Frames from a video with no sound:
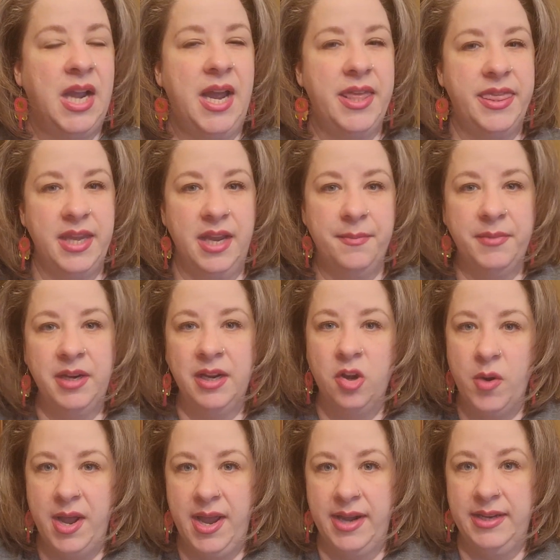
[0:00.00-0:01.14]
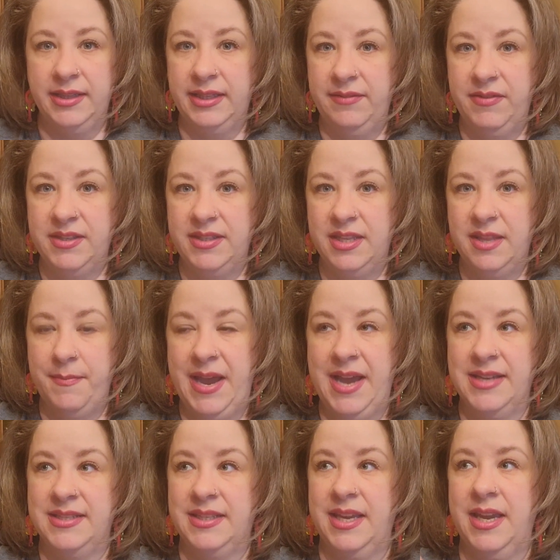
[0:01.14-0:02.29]
I think I'm going to go ahead and leave this in the
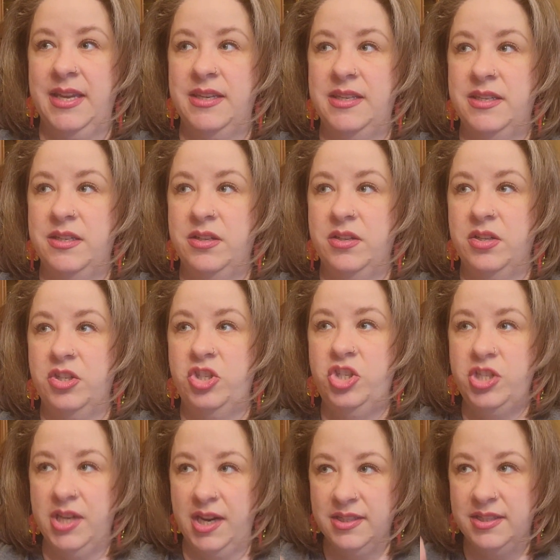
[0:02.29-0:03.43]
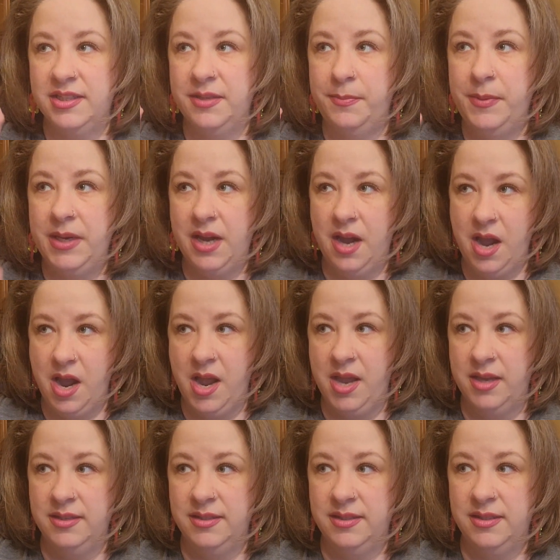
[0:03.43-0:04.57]
basket just
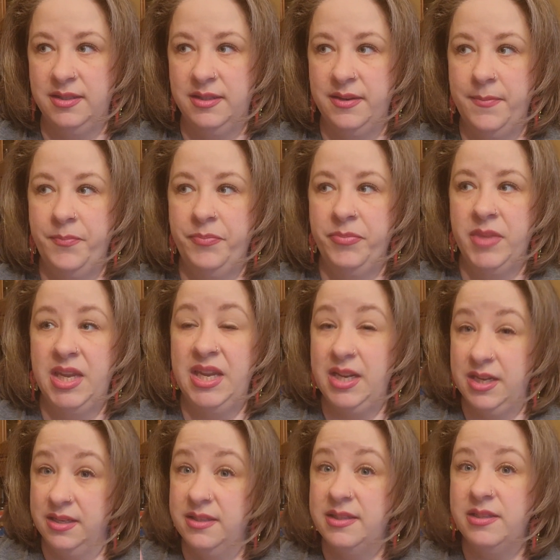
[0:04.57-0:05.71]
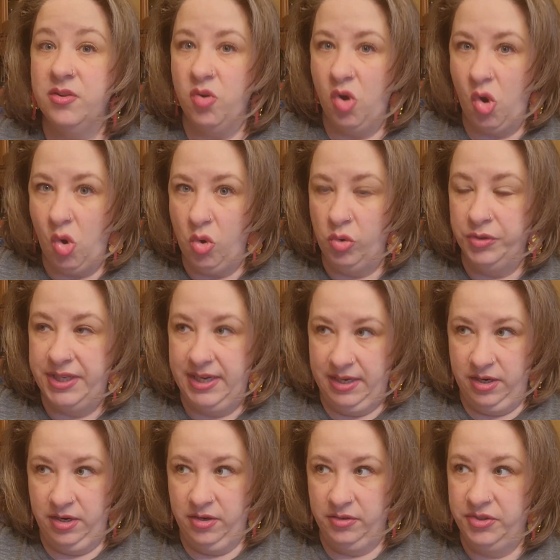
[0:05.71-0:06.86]
because it is still cold
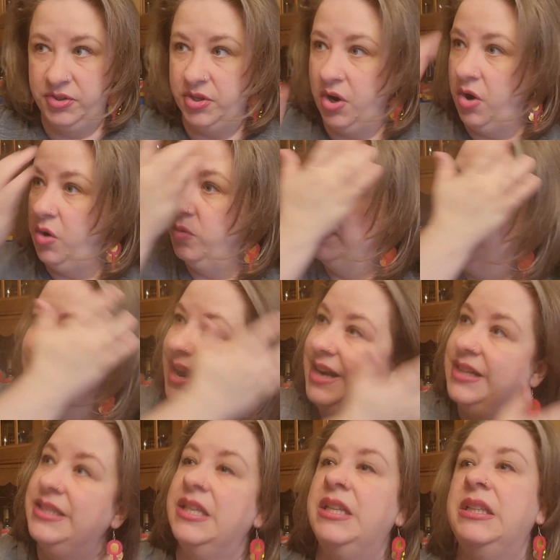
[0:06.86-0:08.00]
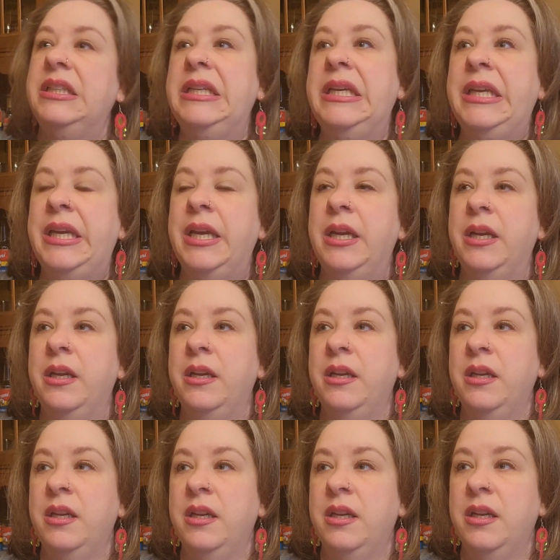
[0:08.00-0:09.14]
here. So technically,
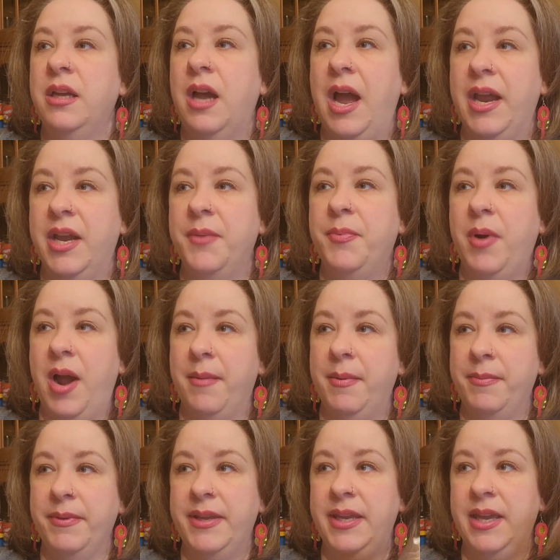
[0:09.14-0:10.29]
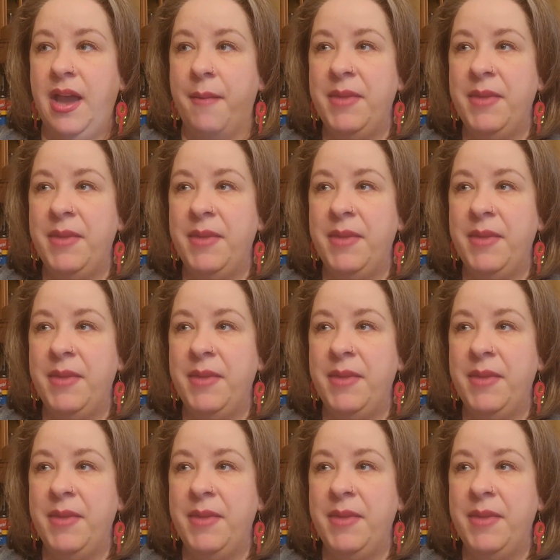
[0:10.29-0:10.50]
I could probably,